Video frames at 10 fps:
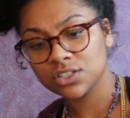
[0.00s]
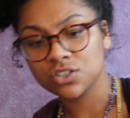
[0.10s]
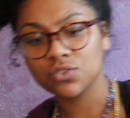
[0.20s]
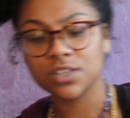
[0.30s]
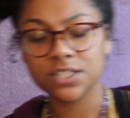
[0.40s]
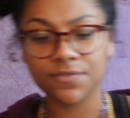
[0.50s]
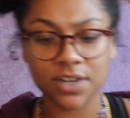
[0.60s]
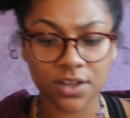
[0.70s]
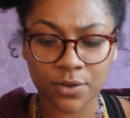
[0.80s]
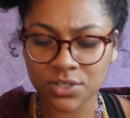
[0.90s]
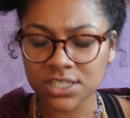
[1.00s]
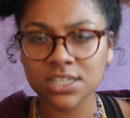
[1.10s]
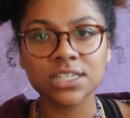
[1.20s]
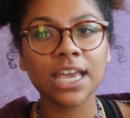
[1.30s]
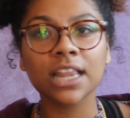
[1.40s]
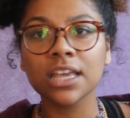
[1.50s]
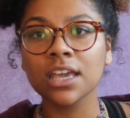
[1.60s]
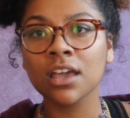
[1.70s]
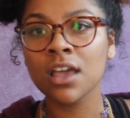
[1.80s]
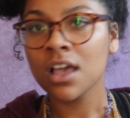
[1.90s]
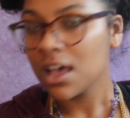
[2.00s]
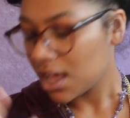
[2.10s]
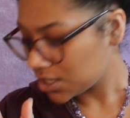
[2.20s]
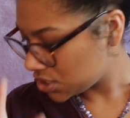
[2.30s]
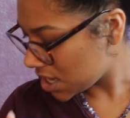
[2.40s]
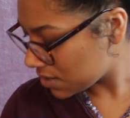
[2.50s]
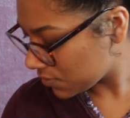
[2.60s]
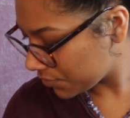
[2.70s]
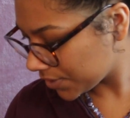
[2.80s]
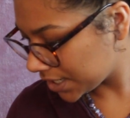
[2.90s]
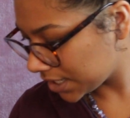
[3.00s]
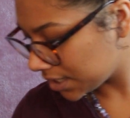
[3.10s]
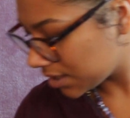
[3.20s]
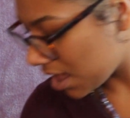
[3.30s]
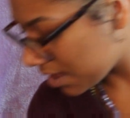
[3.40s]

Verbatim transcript: to do this video, just a daily, a general reading